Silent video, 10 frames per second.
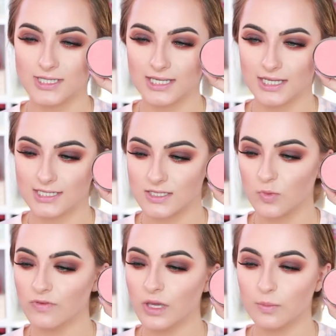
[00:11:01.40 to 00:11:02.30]
looks like this. It's
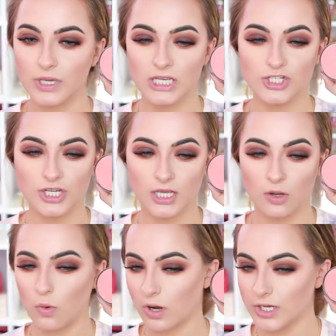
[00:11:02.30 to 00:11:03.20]
more of like a
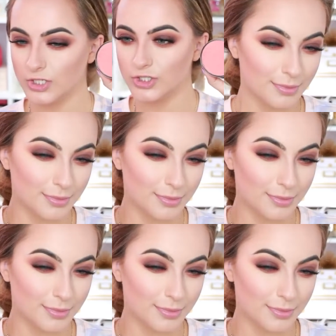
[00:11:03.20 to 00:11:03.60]
peachy orange.